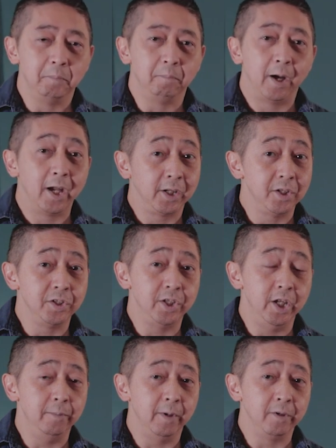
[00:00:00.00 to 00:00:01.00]
Pocket
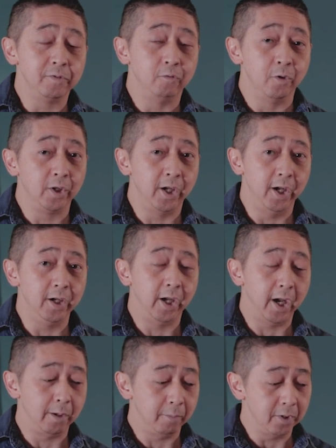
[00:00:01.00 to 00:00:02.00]
Cinema 4K
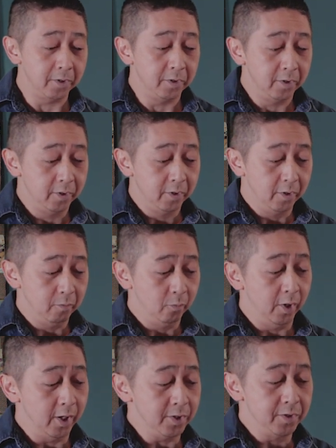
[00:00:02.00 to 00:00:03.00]
camera
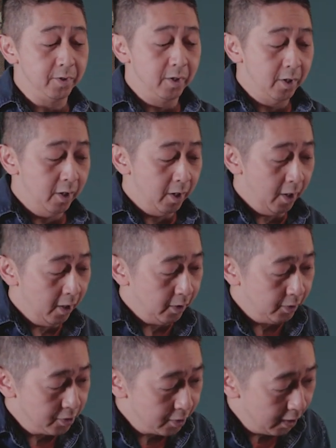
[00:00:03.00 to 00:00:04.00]
with us. And this